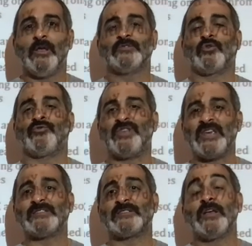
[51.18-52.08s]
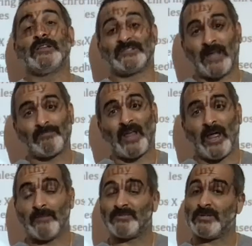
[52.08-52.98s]
So these
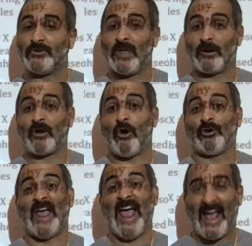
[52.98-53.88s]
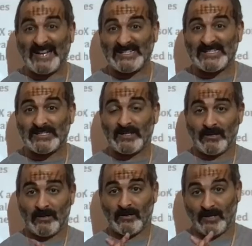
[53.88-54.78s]
sometimes they're called
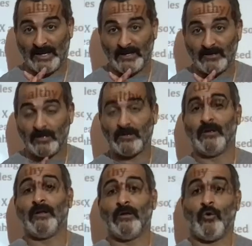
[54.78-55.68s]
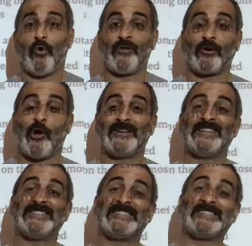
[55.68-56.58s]
X-linked or they're
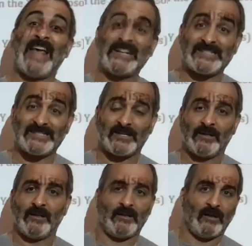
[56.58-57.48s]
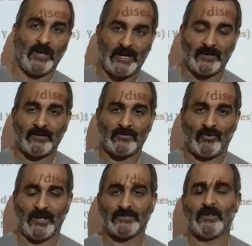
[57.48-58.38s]
called sex-linked
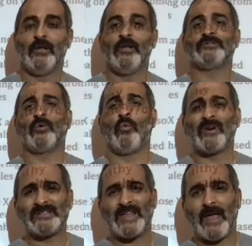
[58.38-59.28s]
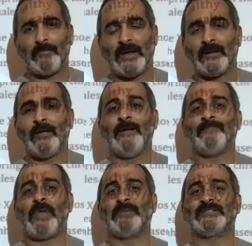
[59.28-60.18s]
traits. So what does that mean?
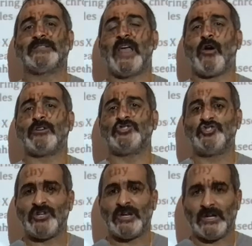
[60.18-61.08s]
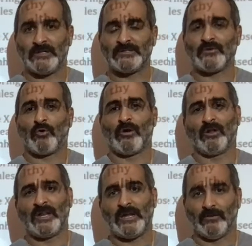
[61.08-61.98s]
That means they are genes or
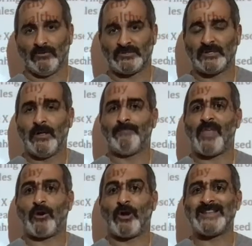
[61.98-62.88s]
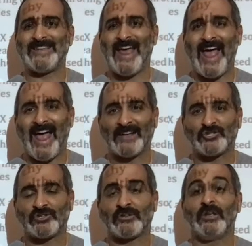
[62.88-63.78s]
alleles that are
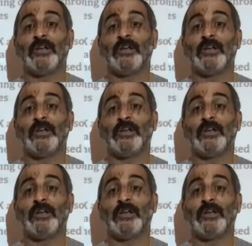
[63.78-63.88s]
attached